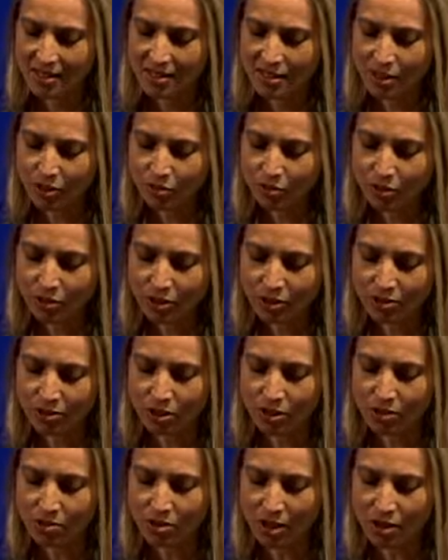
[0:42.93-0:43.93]
Silver or
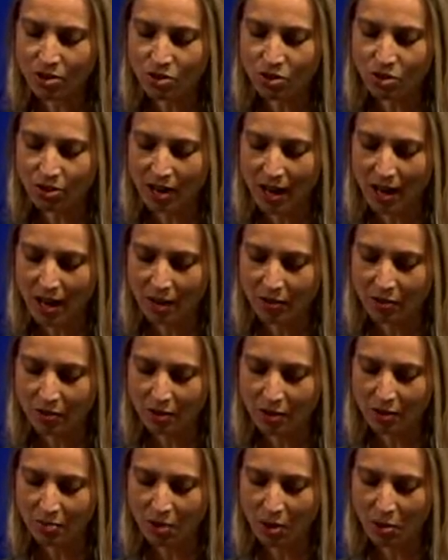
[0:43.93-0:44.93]
gold I do not have,
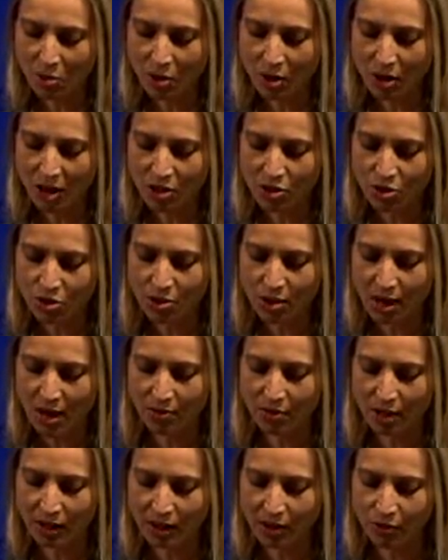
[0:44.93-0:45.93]
but what I do have
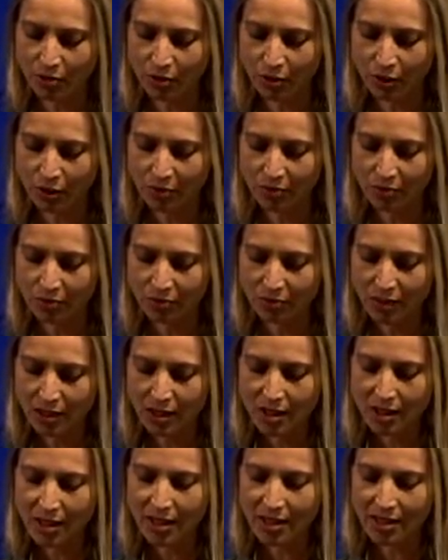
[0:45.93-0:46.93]
I give you.
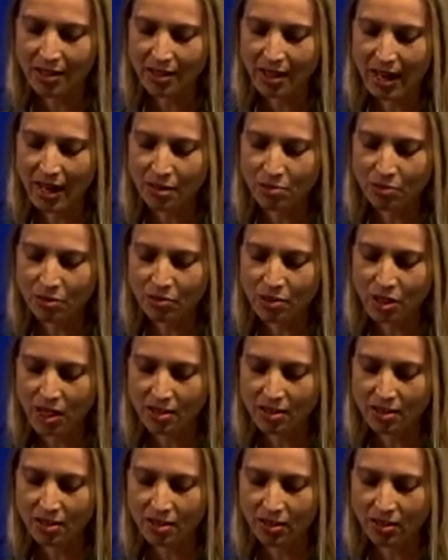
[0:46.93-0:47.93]
In the name of Jesus